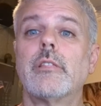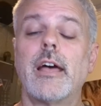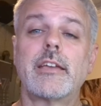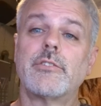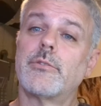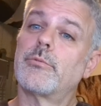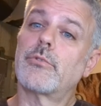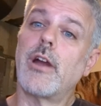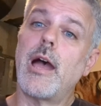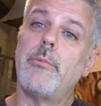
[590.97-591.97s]
Like and
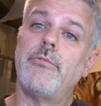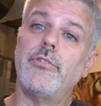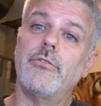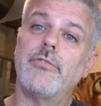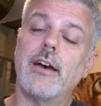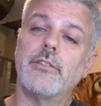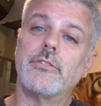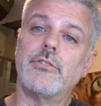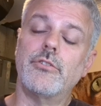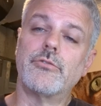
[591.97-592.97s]
subscribe if you found
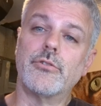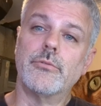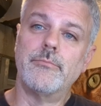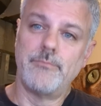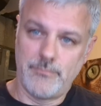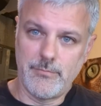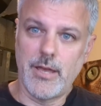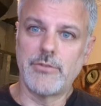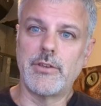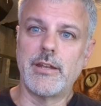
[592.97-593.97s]
this useful.
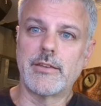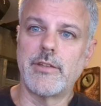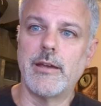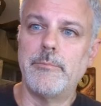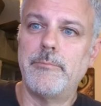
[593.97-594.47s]
I'll see you next time.